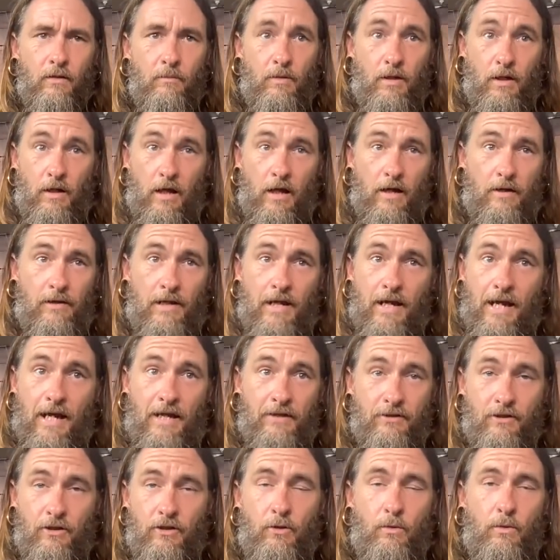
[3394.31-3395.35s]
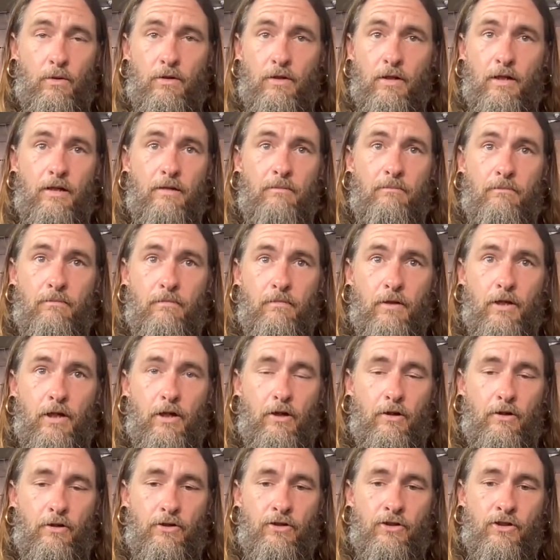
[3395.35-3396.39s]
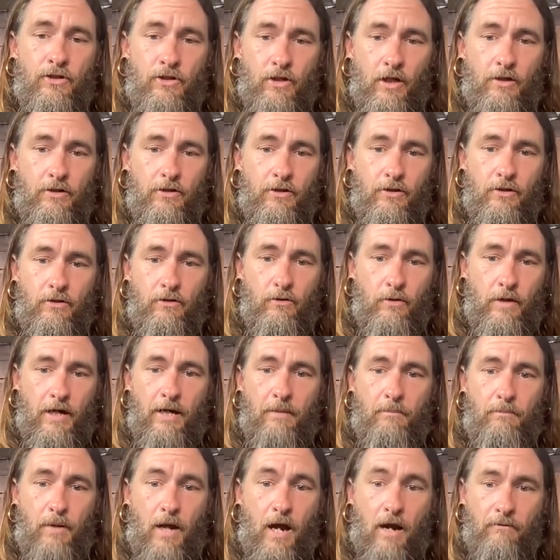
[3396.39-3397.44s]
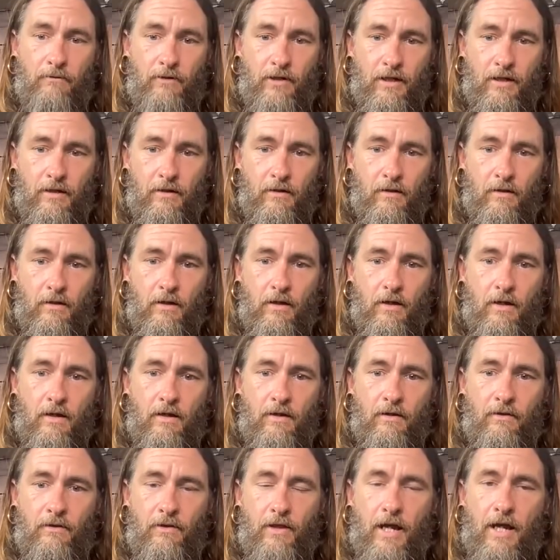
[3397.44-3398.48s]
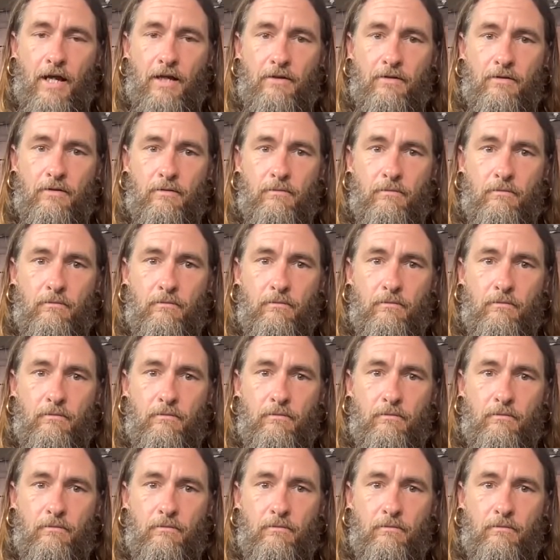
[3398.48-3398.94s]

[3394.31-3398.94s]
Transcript: But a lot of that has to do with, like, they're under such great poverty that,